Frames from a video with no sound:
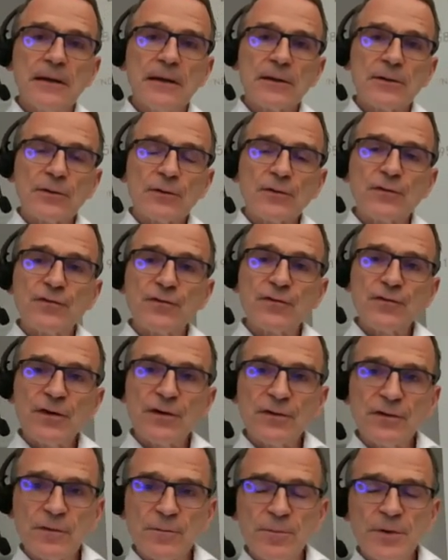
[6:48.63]

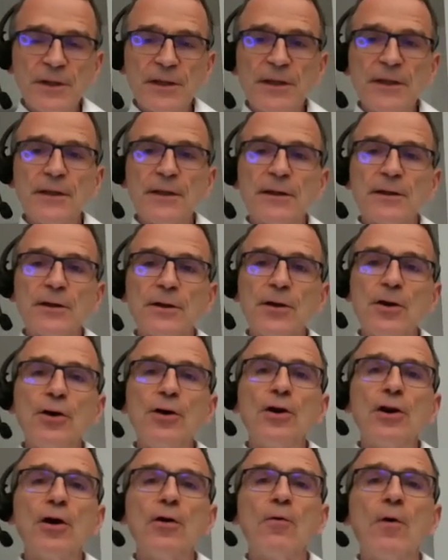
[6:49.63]
considerably
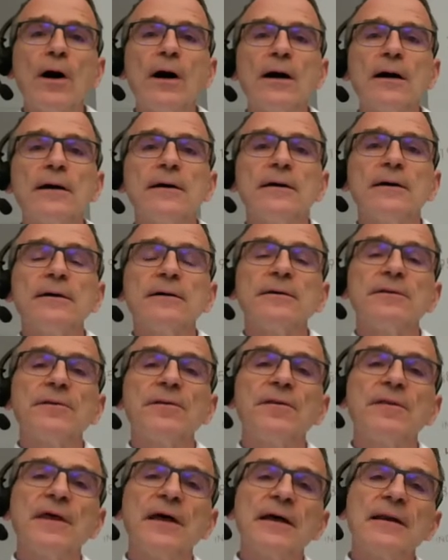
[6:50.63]
lower
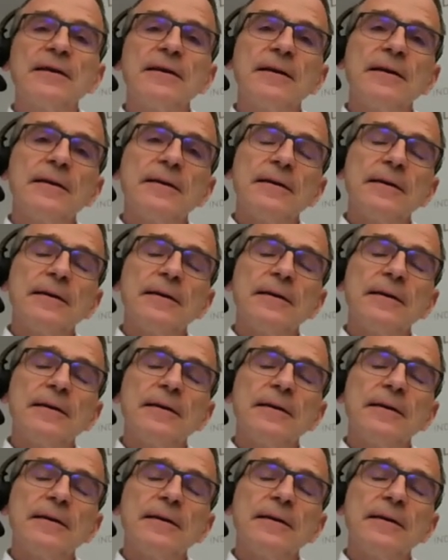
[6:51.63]
than